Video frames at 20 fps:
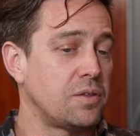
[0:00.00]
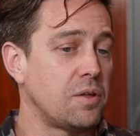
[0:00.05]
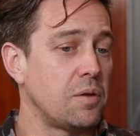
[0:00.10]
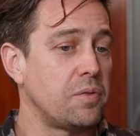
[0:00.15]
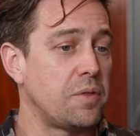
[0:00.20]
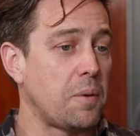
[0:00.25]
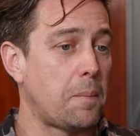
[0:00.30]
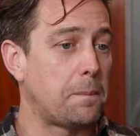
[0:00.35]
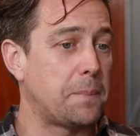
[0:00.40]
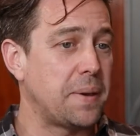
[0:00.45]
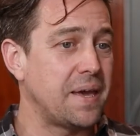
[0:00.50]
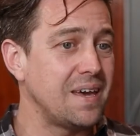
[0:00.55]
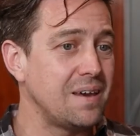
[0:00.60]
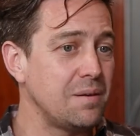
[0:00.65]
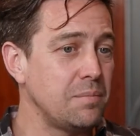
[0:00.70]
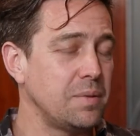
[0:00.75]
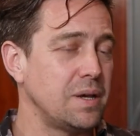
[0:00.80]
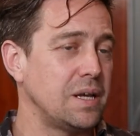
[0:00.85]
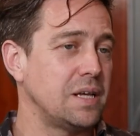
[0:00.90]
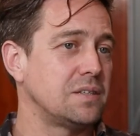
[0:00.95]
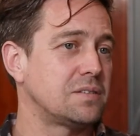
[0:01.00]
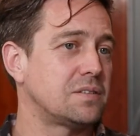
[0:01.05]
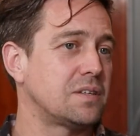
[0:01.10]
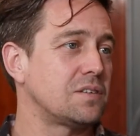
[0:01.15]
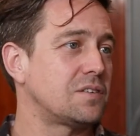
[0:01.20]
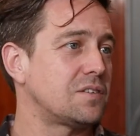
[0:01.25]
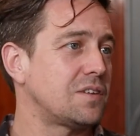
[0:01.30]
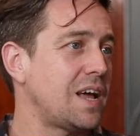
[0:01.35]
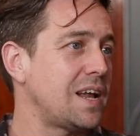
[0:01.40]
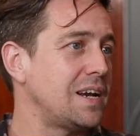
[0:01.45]
the PIM is
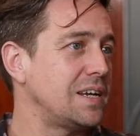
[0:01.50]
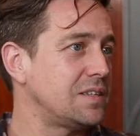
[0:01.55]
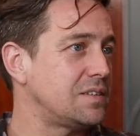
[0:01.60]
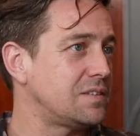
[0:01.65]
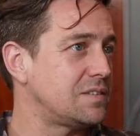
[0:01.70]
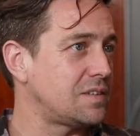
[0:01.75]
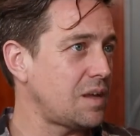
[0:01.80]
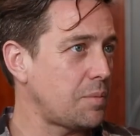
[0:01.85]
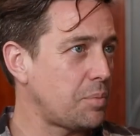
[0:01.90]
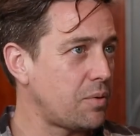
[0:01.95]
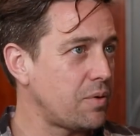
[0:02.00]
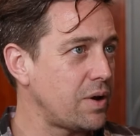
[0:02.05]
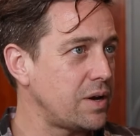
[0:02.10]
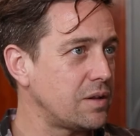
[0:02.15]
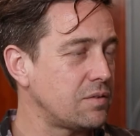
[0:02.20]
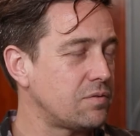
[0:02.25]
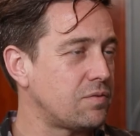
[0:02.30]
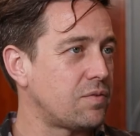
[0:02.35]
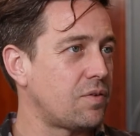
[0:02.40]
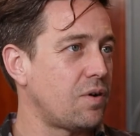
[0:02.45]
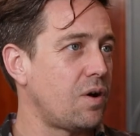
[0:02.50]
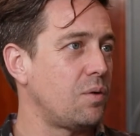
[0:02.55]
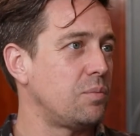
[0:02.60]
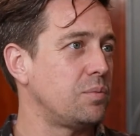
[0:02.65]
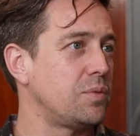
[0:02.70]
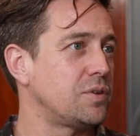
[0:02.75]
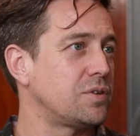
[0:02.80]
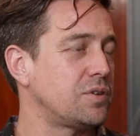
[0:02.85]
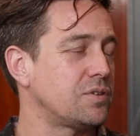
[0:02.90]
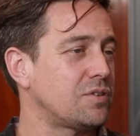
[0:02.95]
slightly separated from
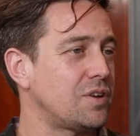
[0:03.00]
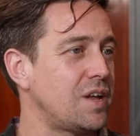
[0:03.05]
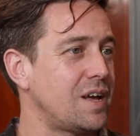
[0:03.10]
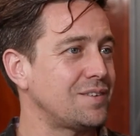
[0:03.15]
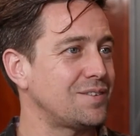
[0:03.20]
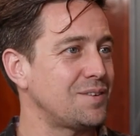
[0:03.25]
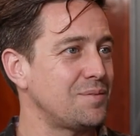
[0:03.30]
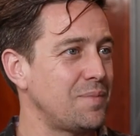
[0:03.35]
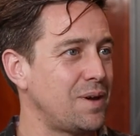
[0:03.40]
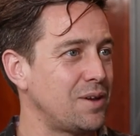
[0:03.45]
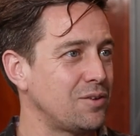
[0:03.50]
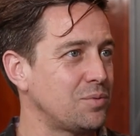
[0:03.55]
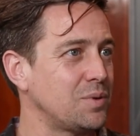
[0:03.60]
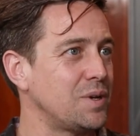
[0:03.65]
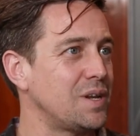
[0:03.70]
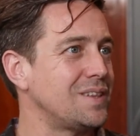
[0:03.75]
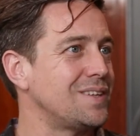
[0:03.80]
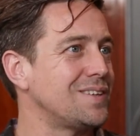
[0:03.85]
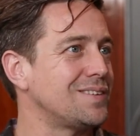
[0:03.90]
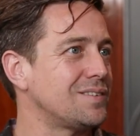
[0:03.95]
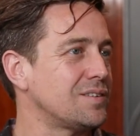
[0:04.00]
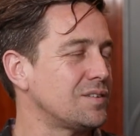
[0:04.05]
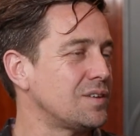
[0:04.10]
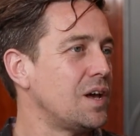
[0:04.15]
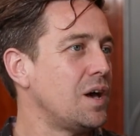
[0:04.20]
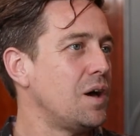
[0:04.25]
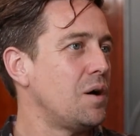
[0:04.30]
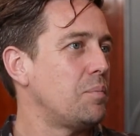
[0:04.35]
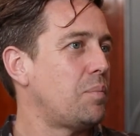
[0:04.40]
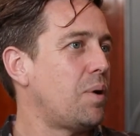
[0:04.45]
the digital asset management, and this is
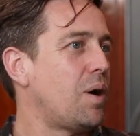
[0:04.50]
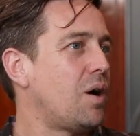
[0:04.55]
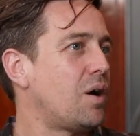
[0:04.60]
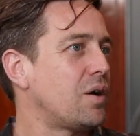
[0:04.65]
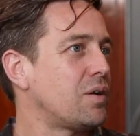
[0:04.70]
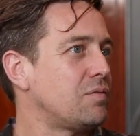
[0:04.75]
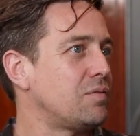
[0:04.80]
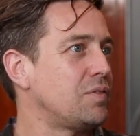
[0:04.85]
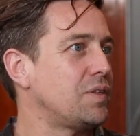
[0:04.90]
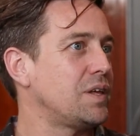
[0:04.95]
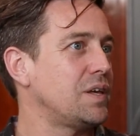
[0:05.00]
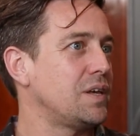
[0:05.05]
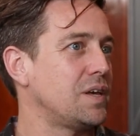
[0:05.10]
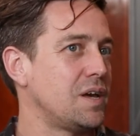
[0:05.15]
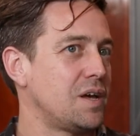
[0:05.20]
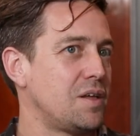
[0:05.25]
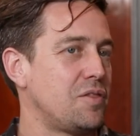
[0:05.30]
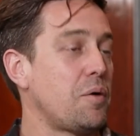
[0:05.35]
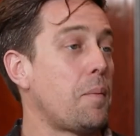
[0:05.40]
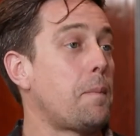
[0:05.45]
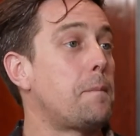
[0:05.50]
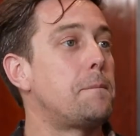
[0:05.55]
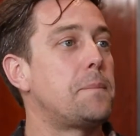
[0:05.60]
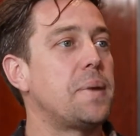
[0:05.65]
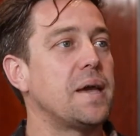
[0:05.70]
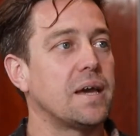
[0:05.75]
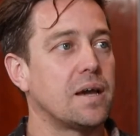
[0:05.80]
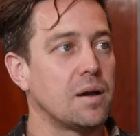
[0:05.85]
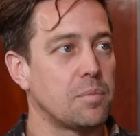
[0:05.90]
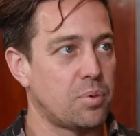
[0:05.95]
part of the
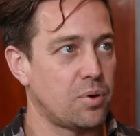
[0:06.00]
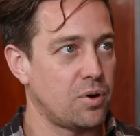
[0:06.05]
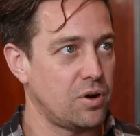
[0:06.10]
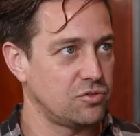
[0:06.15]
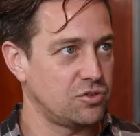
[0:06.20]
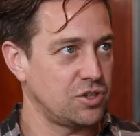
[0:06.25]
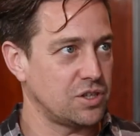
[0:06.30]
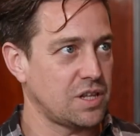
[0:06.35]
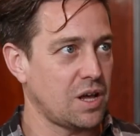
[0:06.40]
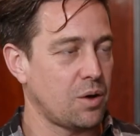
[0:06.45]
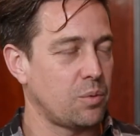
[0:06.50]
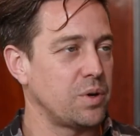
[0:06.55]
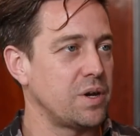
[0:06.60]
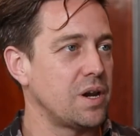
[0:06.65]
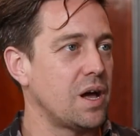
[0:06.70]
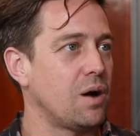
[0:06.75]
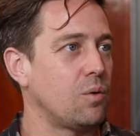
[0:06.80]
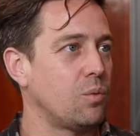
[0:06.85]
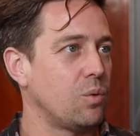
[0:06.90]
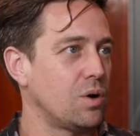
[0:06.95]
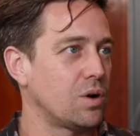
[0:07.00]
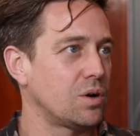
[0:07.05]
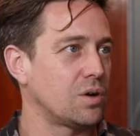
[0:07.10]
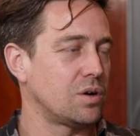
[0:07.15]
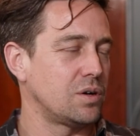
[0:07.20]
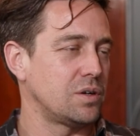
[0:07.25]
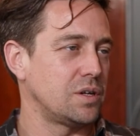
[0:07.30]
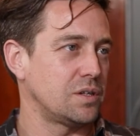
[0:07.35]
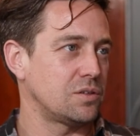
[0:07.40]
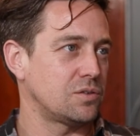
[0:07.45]
bigger project that we now work
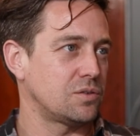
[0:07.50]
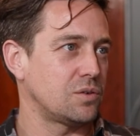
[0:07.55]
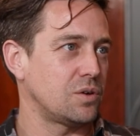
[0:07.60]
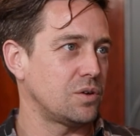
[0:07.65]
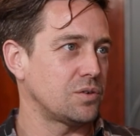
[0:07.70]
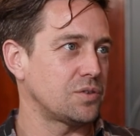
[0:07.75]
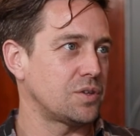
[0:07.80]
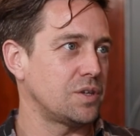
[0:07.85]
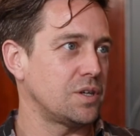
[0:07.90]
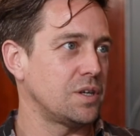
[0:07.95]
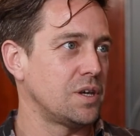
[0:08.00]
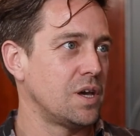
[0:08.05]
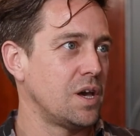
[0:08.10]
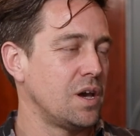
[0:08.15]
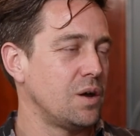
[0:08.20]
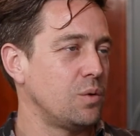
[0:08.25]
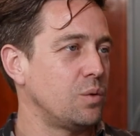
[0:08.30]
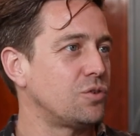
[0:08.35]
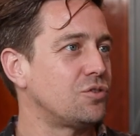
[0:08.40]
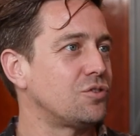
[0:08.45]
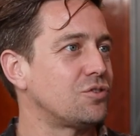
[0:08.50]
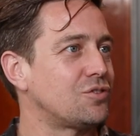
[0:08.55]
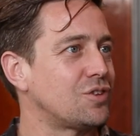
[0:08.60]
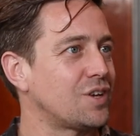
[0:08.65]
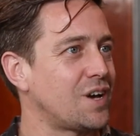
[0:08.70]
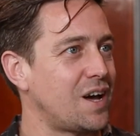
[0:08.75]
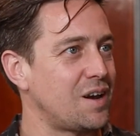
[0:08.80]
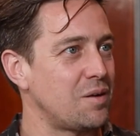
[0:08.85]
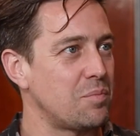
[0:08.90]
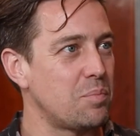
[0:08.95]
on at Swarovski, which is to
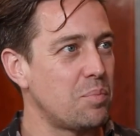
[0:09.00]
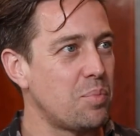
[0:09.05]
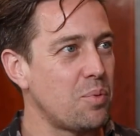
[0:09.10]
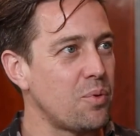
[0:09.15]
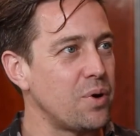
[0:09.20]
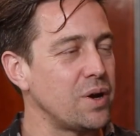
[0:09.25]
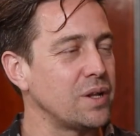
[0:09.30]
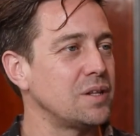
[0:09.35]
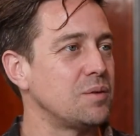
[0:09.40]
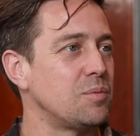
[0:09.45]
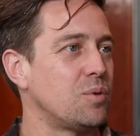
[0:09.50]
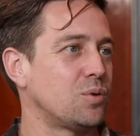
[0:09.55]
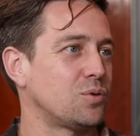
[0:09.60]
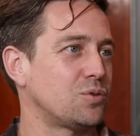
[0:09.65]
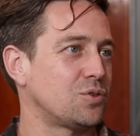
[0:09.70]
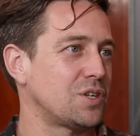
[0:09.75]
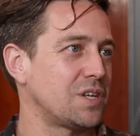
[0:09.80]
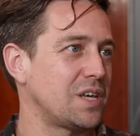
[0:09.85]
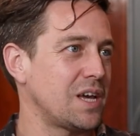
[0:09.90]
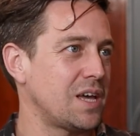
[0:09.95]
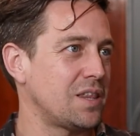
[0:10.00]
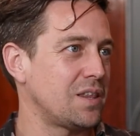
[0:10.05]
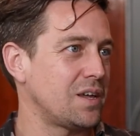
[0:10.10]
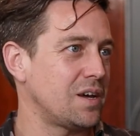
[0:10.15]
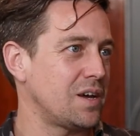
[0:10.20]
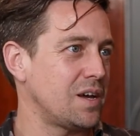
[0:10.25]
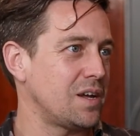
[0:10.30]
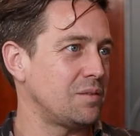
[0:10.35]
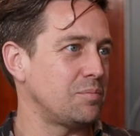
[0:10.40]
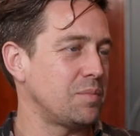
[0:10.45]
kind of bring them all together
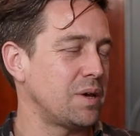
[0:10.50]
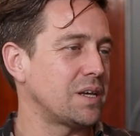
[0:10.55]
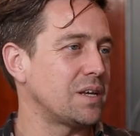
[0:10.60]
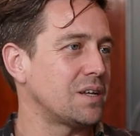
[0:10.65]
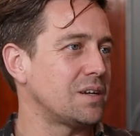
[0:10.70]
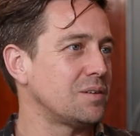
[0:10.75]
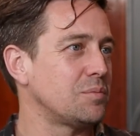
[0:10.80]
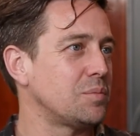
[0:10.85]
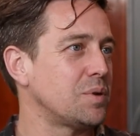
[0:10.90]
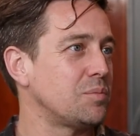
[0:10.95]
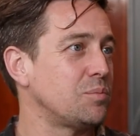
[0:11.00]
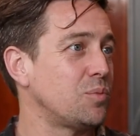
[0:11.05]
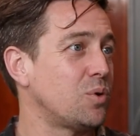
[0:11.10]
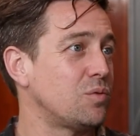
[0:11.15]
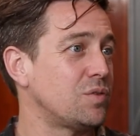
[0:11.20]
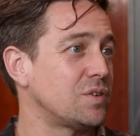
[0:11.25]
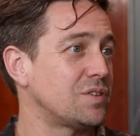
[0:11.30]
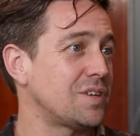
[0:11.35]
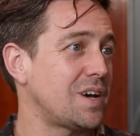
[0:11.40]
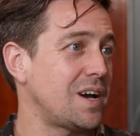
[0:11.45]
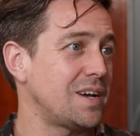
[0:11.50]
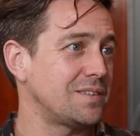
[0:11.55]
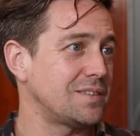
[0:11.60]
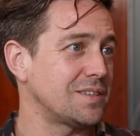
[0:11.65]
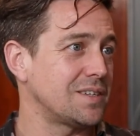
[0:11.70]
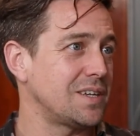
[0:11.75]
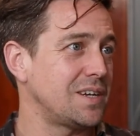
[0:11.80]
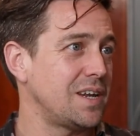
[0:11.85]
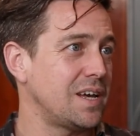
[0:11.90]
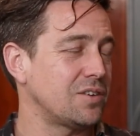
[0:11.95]
and make it a little bit more of a tighter
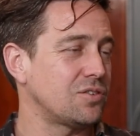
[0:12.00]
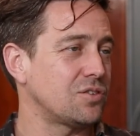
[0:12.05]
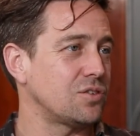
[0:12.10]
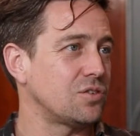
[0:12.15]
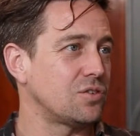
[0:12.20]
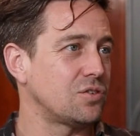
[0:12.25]
connection.